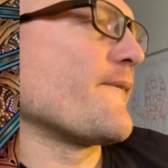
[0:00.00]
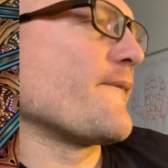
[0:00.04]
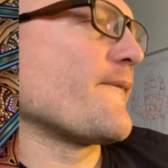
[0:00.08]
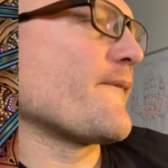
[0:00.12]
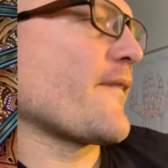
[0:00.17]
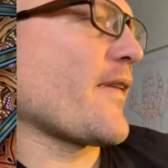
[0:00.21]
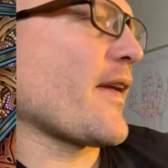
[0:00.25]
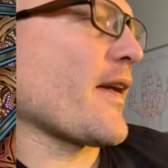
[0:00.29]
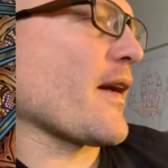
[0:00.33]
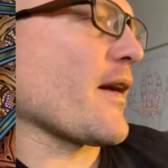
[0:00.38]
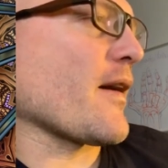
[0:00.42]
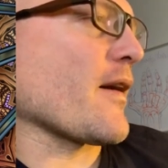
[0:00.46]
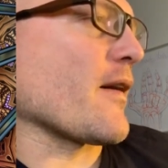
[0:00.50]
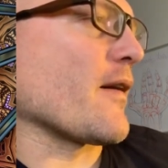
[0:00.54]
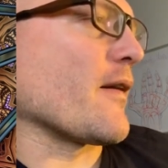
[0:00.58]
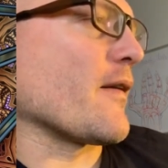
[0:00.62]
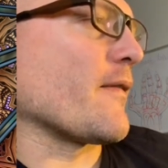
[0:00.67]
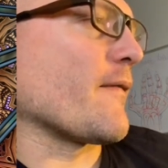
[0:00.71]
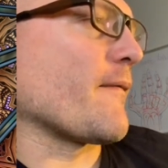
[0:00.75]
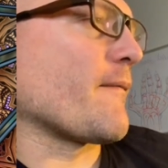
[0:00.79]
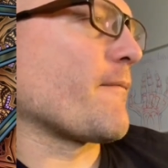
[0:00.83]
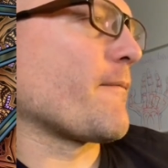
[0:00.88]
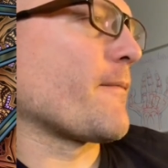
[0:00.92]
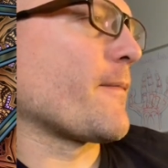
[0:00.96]

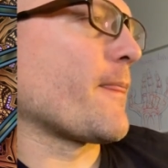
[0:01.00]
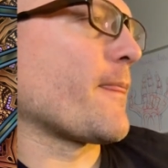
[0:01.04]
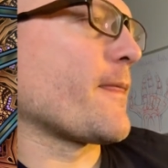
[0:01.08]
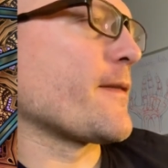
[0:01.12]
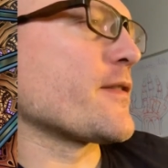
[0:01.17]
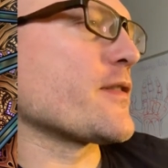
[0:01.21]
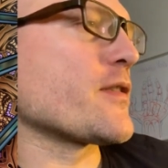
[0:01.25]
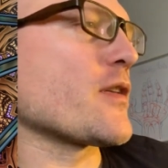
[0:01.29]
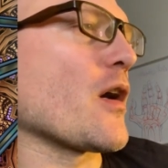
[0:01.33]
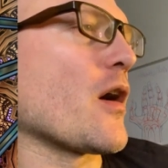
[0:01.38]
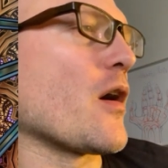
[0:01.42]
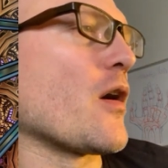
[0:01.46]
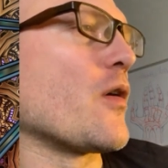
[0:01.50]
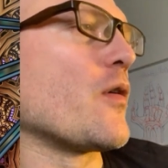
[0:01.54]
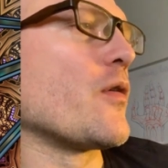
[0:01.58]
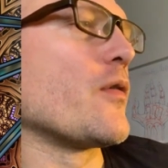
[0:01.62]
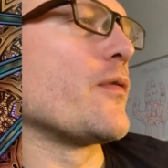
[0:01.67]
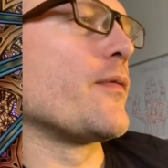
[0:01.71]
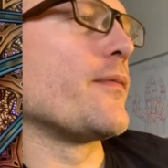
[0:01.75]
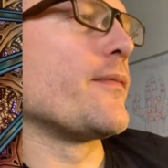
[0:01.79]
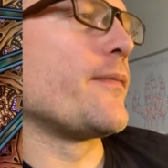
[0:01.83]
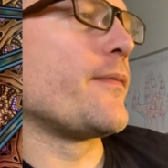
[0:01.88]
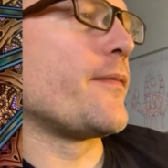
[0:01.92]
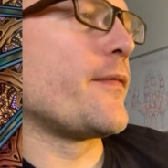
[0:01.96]
Yeah,
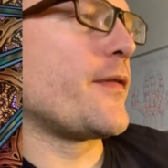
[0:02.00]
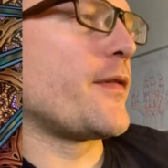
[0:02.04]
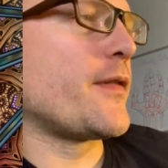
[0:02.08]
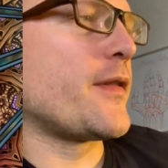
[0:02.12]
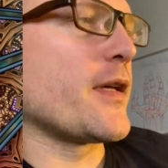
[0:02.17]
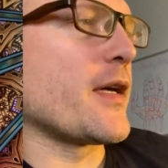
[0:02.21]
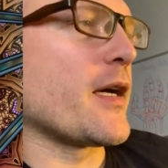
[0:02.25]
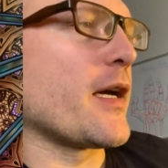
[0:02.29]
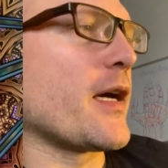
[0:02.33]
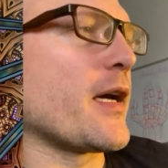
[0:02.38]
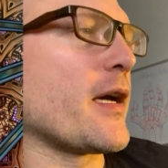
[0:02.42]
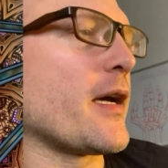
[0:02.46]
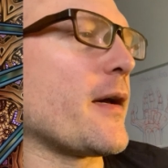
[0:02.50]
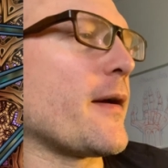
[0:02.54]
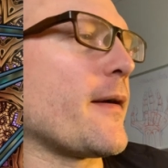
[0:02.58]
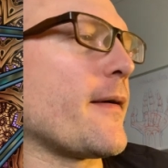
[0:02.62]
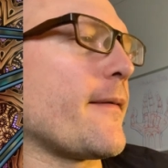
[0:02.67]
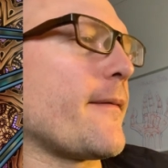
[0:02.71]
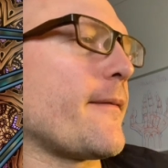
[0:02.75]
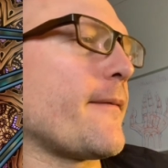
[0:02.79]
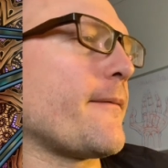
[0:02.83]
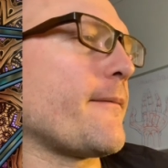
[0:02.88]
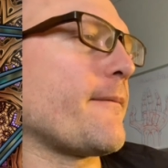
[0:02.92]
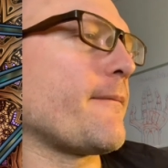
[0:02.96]
so
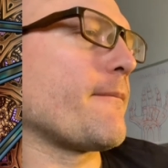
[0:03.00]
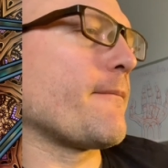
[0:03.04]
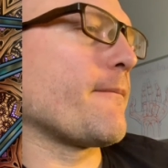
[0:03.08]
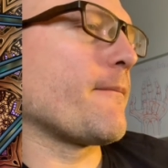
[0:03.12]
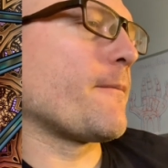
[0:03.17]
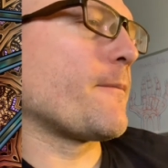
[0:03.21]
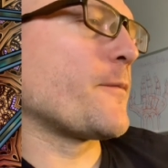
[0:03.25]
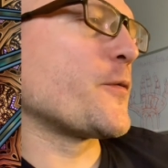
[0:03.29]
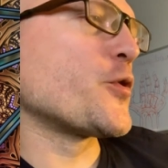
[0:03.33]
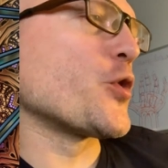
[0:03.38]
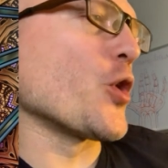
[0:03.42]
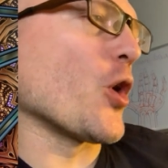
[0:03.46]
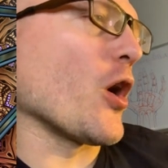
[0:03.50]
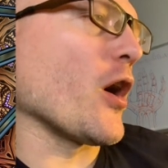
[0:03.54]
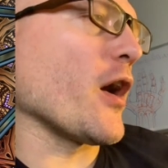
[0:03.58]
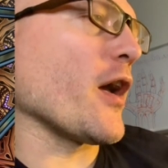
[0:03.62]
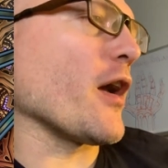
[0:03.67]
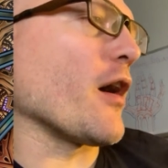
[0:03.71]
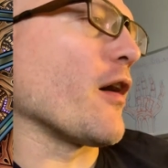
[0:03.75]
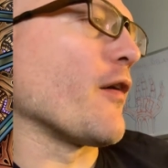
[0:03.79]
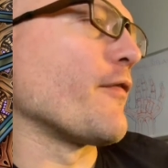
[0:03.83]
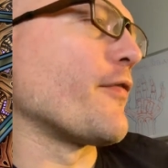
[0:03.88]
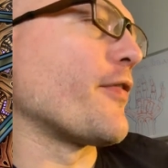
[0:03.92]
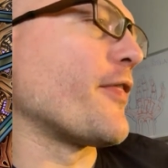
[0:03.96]
the
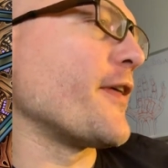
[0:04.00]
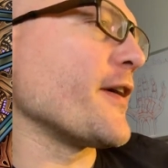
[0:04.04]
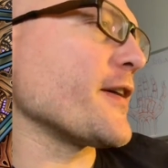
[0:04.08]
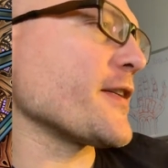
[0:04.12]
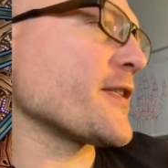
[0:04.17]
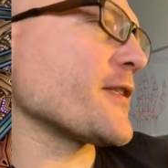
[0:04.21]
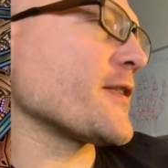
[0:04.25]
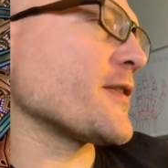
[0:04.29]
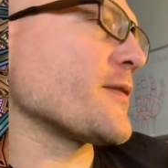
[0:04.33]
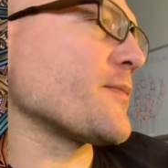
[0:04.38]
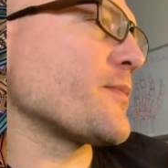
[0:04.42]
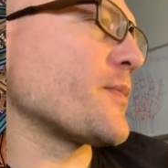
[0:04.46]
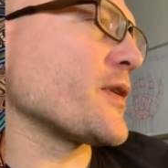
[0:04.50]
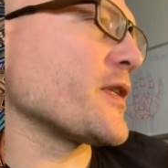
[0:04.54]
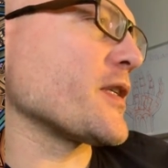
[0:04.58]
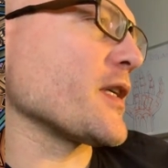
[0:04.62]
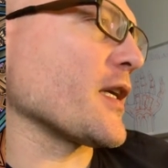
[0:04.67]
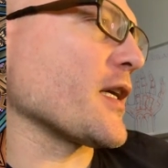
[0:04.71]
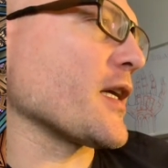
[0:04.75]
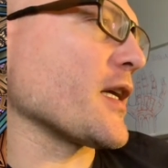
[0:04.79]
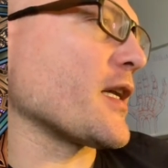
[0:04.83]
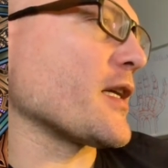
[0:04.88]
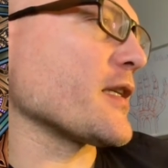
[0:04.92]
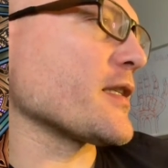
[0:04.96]
joy of this
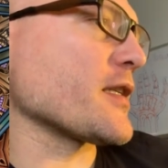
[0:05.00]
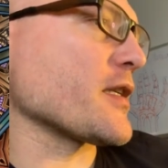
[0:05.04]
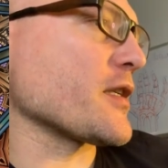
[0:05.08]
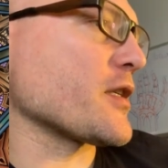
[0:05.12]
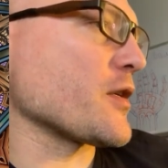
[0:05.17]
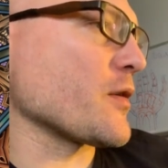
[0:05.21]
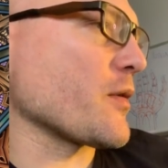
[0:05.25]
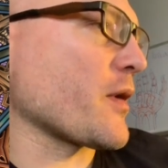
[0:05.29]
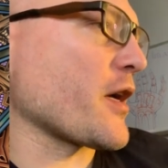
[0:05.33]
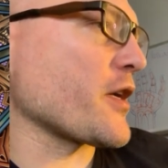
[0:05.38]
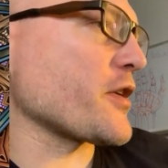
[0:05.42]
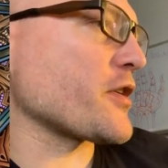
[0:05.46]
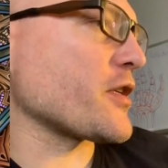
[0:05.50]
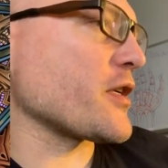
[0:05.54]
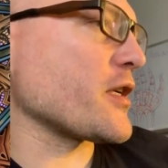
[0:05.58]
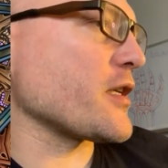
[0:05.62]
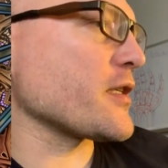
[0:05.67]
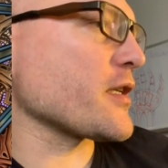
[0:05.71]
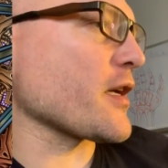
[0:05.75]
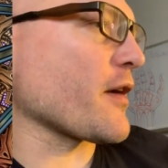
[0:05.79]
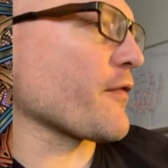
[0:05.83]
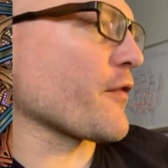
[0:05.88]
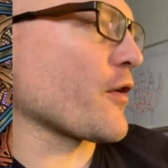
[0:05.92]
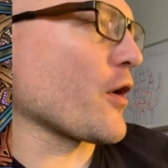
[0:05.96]
particular situation
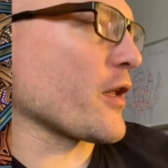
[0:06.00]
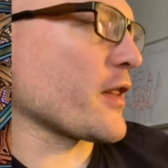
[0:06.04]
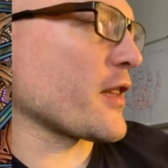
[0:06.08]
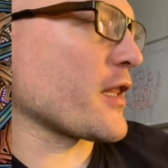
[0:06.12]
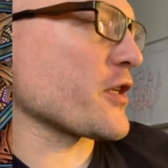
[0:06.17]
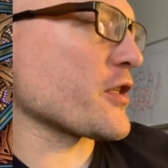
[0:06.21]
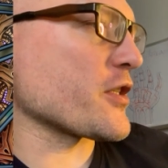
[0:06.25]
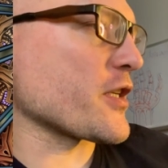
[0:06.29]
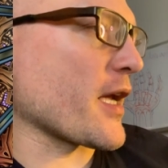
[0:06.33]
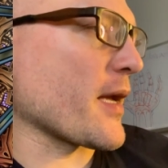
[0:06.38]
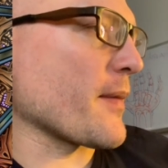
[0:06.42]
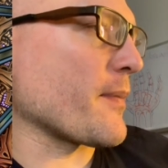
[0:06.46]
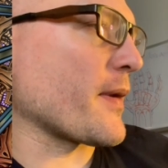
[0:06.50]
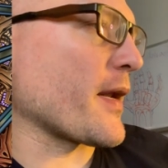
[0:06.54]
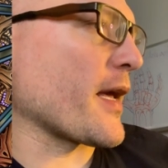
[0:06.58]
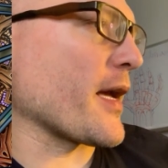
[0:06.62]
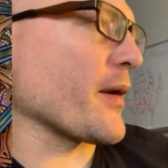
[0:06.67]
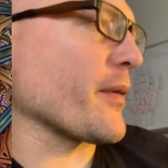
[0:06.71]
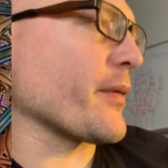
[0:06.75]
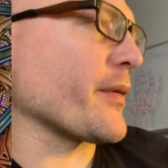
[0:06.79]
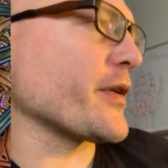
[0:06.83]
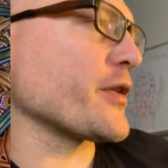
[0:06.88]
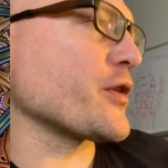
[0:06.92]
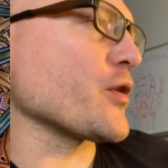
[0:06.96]
is I've got the shape
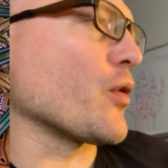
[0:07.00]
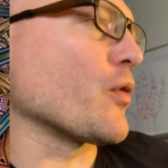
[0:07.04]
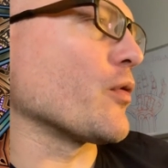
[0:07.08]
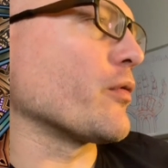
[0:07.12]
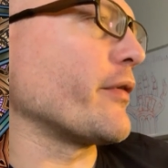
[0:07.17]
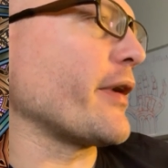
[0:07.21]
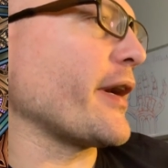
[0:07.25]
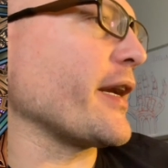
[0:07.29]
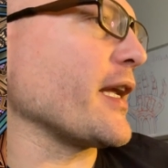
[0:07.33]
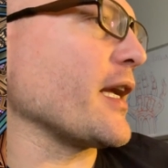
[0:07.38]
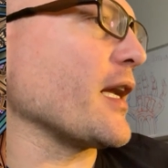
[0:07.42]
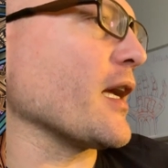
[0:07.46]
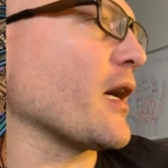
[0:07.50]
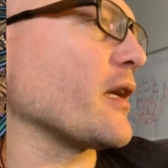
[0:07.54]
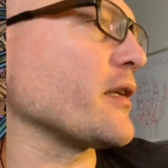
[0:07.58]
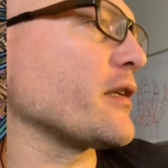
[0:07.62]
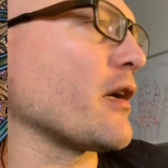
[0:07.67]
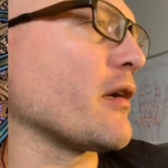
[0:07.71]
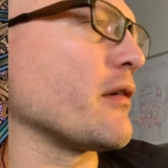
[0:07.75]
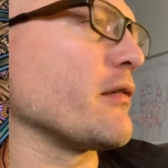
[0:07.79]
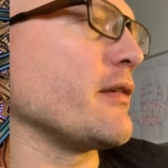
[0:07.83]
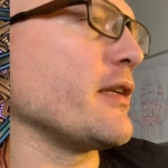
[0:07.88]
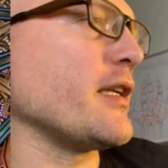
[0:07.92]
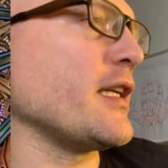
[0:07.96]
language already. I
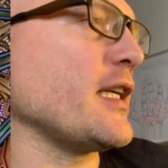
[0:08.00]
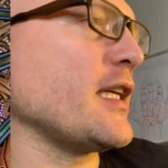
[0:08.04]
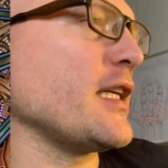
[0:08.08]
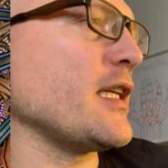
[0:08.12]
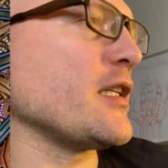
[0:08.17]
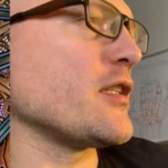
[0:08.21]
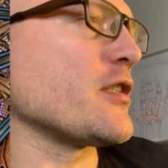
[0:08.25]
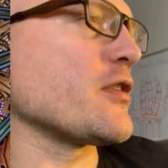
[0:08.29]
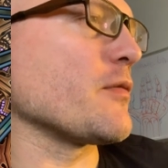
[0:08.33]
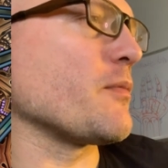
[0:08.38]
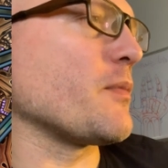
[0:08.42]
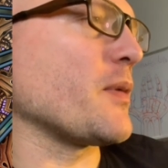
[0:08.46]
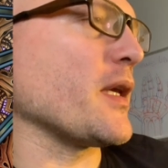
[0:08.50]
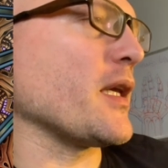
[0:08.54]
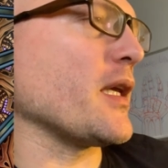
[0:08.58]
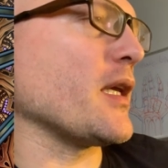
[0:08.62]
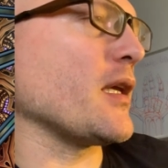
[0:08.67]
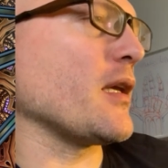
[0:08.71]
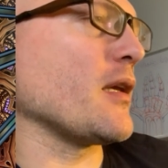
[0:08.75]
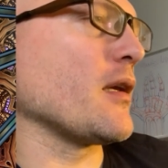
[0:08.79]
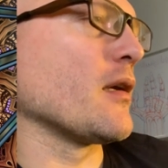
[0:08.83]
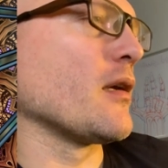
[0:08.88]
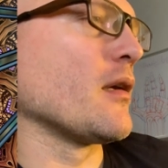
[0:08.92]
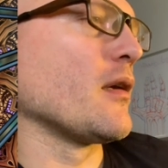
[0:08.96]
don't need to
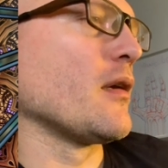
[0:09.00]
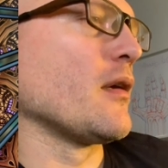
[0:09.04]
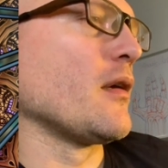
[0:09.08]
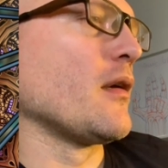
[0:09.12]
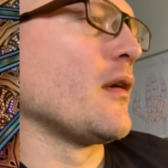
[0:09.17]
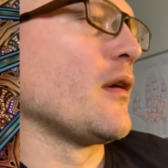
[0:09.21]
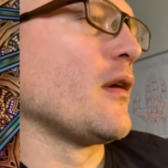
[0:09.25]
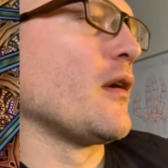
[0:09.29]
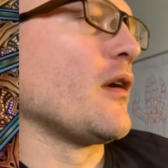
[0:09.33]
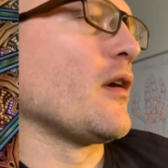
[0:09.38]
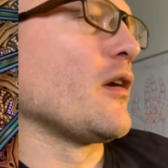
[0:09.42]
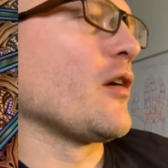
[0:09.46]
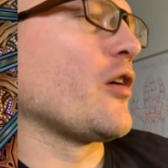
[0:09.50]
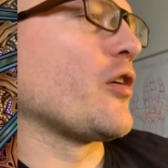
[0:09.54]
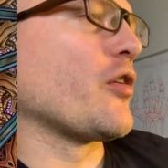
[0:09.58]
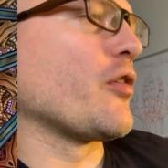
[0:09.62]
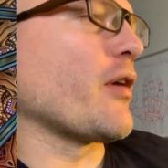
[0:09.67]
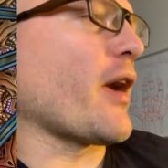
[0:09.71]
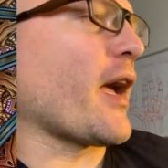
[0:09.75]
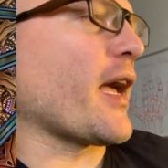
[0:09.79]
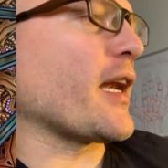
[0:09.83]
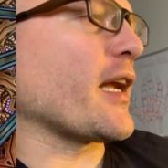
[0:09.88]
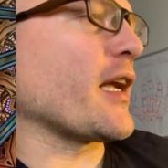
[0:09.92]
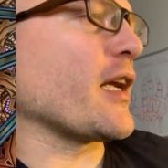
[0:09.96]
be
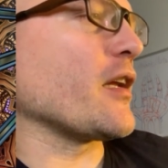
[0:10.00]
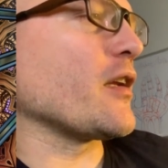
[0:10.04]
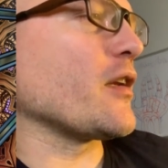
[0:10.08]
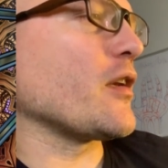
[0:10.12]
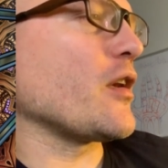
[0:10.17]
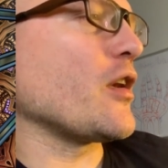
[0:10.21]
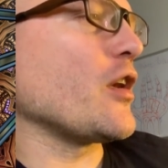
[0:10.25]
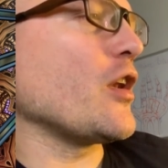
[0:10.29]
creating